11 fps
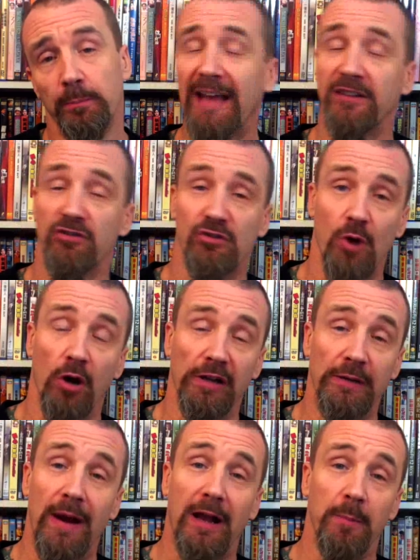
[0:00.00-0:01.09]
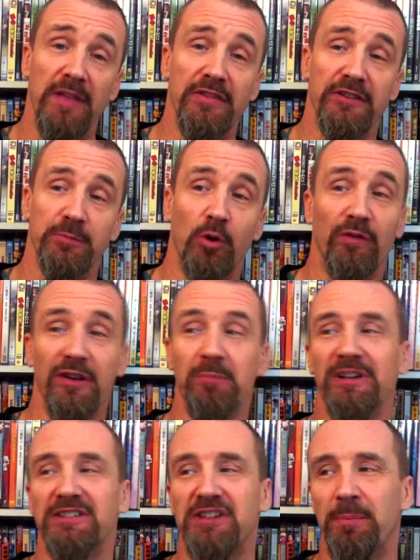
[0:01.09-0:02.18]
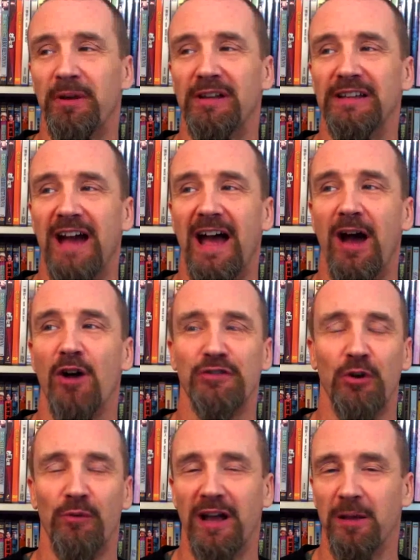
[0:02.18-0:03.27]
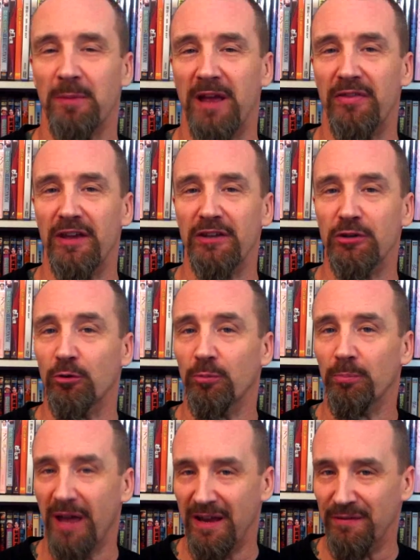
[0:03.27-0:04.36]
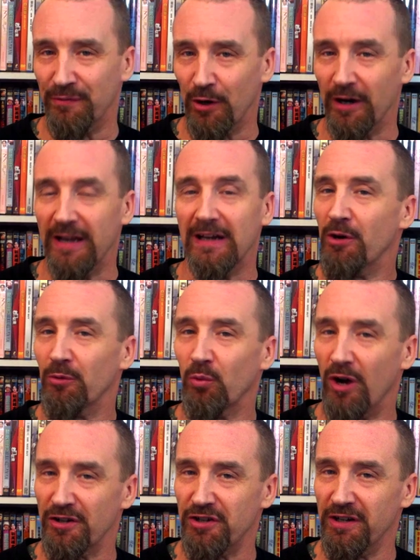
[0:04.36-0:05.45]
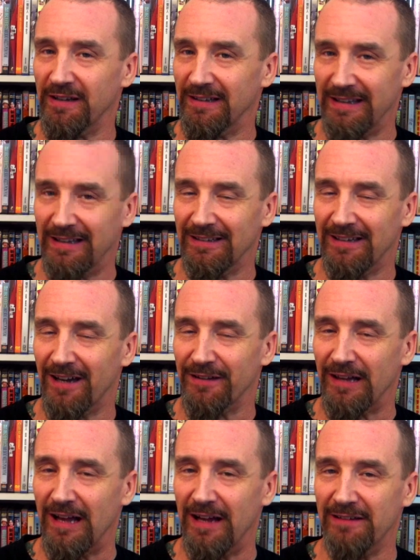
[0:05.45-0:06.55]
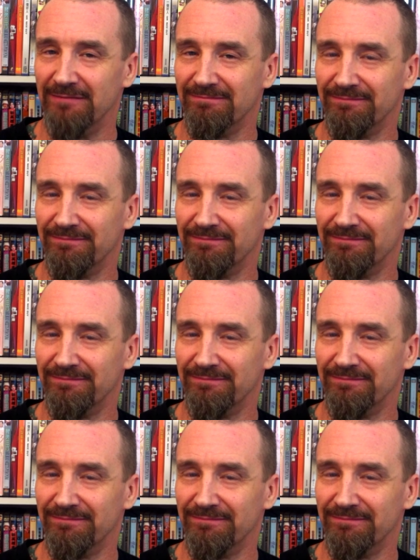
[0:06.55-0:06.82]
I can strongly recommend this movie, but typically I also recommend that you pay for it. Don't watch it illegally online.